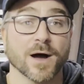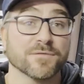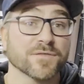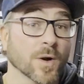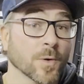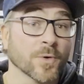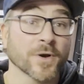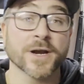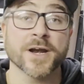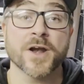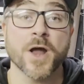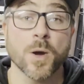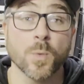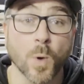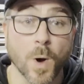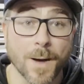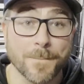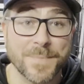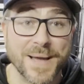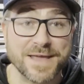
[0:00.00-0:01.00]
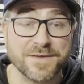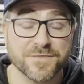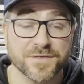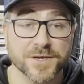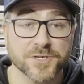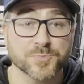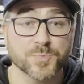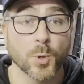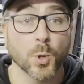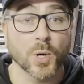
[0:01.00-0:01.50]
If I want to know what a bait
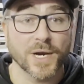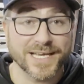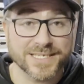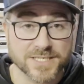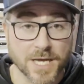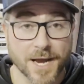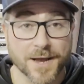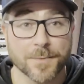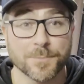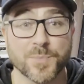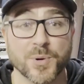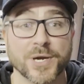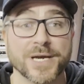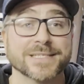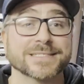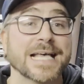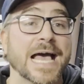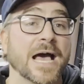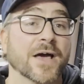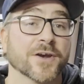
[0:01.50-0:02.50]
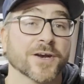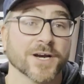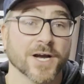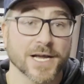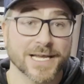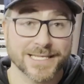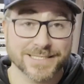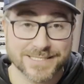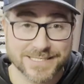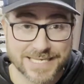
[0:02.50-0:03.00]
fish ball is, I can put it down and I
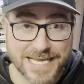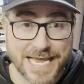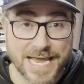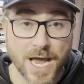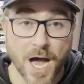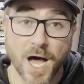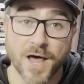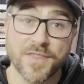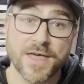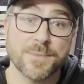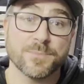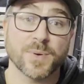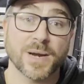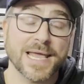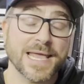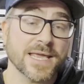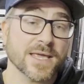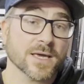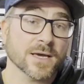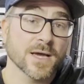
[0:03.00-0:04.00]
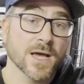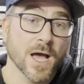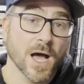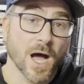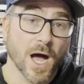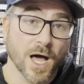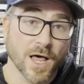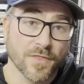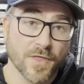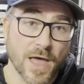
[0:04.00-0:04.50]
can see, are they bleak?
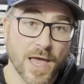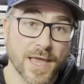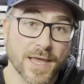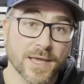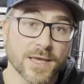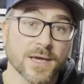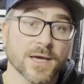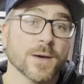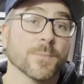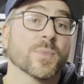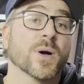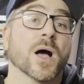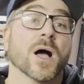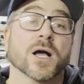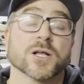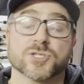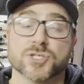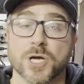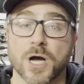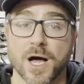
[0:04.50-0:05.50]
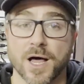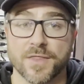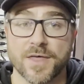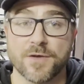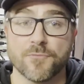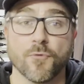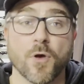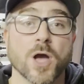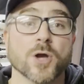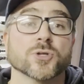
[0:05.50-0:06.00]
Are they perch? Are they
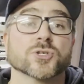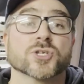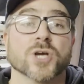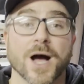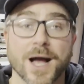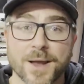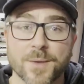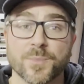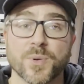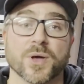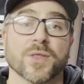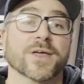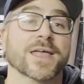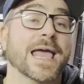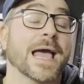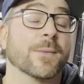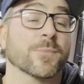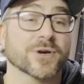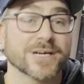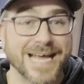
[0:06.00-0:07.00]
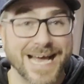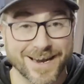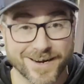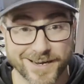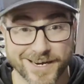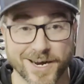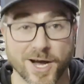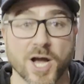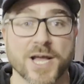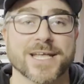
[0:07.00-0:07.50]
roach? I can put the camera down
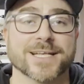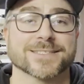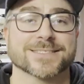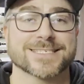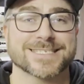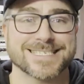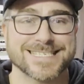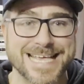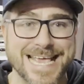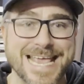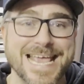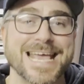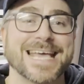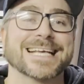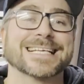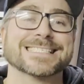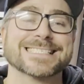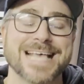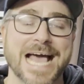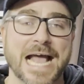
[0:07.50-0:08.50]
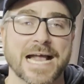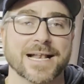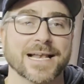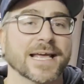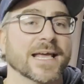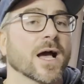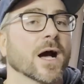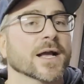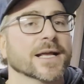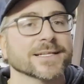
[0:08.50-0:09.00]
and I can see
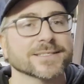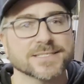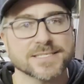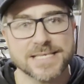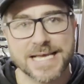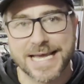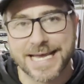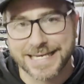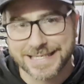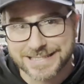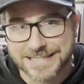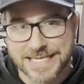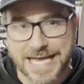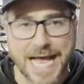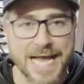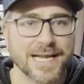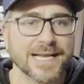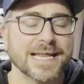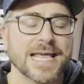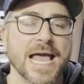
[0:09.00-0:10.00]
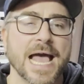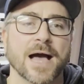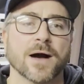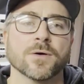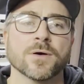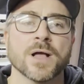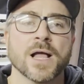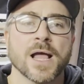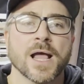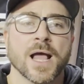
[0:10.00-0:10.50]
exactly. I can see exactly
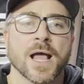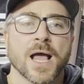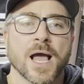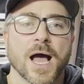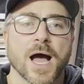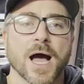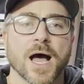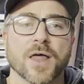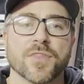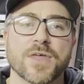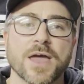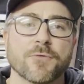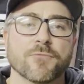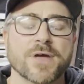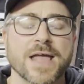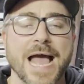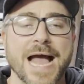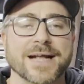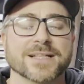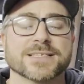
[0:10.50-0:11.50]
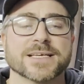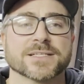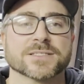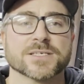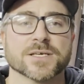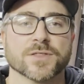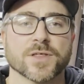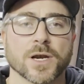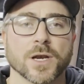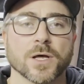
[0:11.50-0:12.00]
how they're reacting
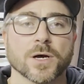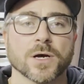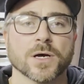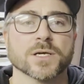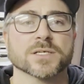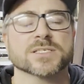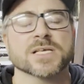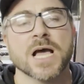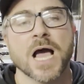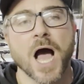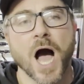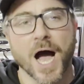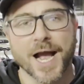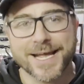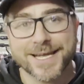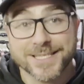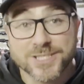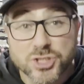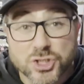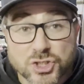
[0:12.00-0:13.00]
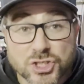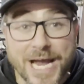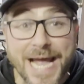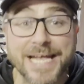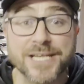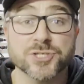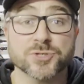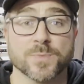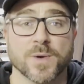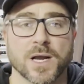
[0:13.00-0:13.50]
to the lures. I can
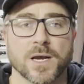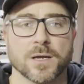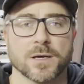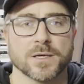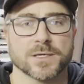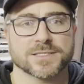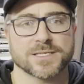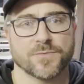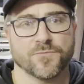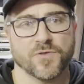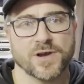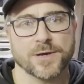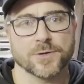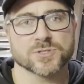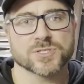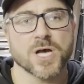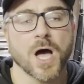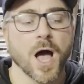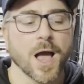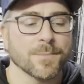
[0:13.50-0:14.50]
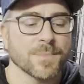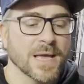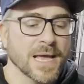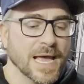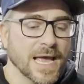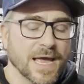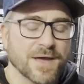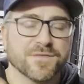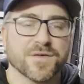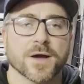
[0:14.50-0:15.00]
change my lures in real time.
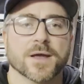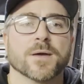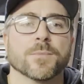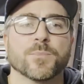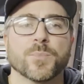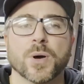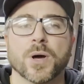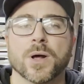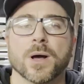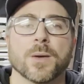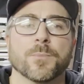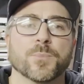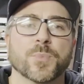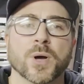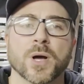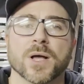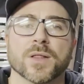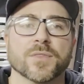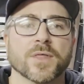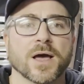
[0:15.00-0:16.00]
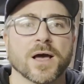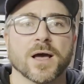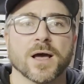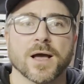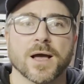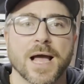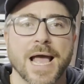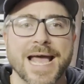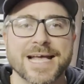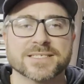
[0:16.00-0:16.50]
If I can put
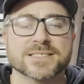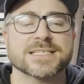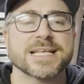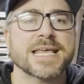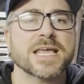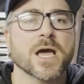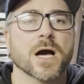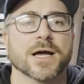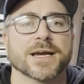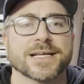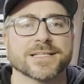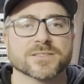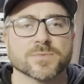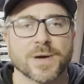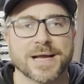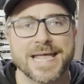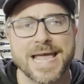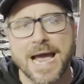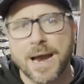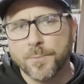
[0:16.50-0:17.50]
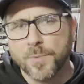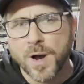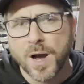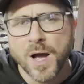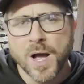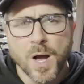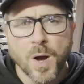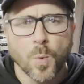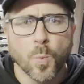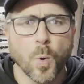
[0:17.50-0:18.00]
the SD card into my camera,
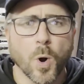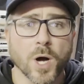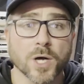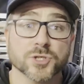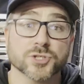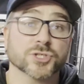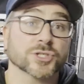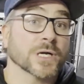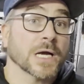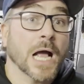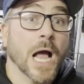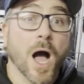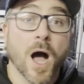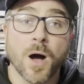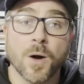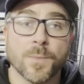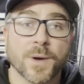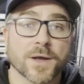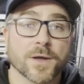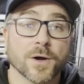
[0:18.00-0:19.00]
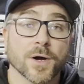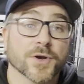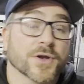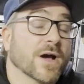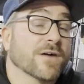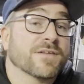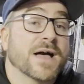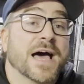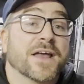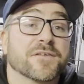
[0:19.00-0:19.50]
watch, oh my God,
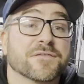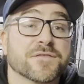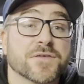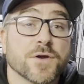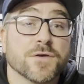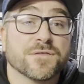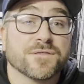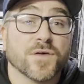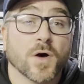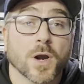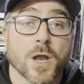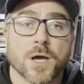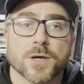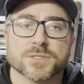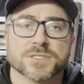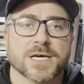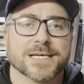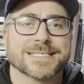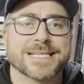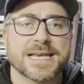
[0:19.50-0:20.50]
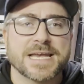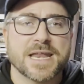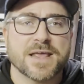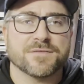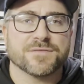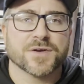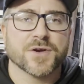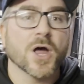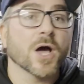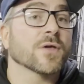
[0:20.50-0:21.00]
I've had a few follows. I didn't
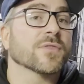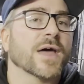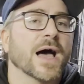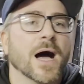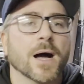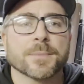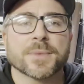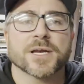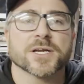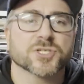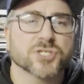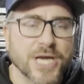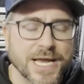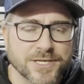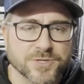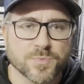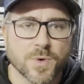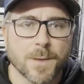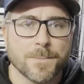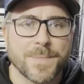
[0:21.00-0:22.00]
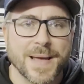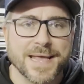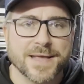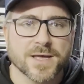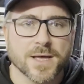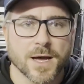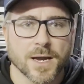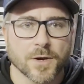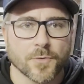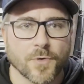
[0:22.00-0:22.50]
even know that. I'm going to change my bait
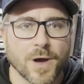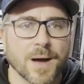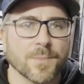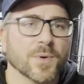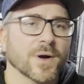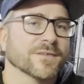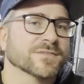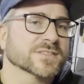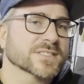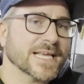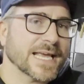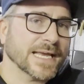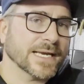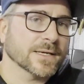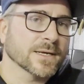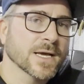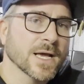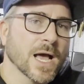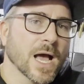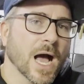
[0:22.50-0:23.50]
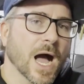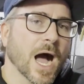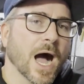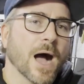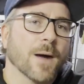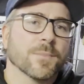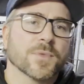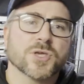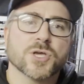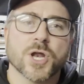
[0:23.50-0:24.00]
color up. I've seen,
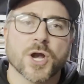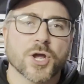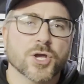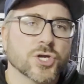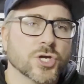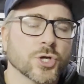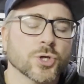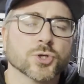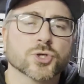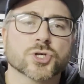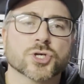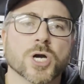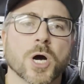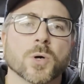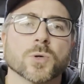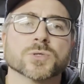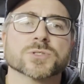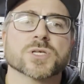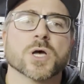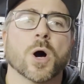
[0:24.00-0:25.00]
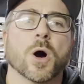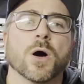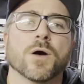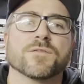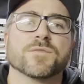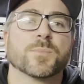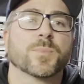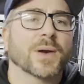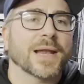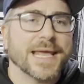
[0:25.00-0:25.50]
you know, huge shoals
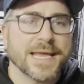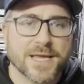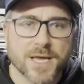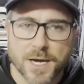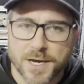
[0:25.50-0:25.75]
of bleak.